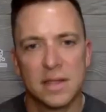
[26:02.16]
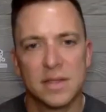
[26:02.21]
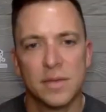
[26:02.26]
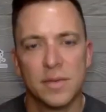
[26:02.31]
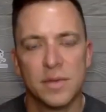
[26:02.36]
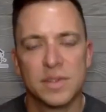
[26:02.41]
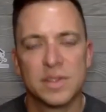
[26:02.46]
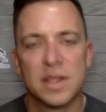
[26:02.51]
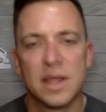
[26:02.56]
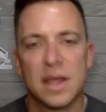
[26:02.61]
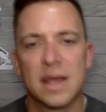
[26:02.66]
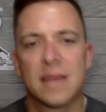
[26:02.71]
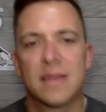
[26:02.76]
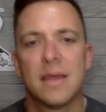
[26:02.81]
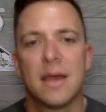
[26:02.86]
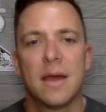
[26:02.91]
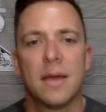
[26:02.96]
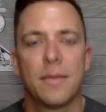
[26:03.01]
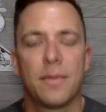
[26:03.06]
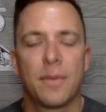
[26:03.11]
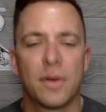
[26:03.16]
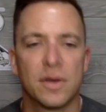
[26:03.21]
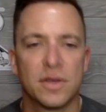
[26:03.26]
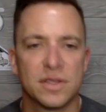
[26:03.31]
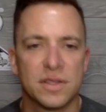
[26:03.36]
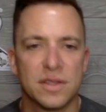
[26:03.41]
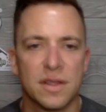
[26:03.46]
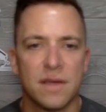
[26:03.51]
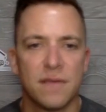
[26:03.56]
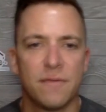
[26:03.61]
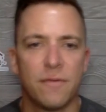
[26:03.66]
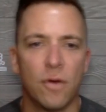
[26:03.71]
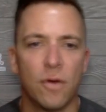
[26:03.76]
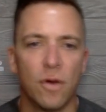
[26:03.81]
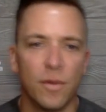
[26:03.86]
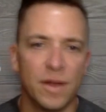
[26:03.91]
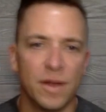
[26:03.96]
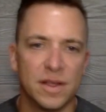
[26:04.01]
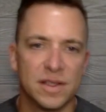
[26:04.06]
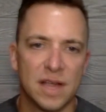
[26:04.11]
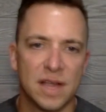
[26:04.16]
almost like that person, that foreman, is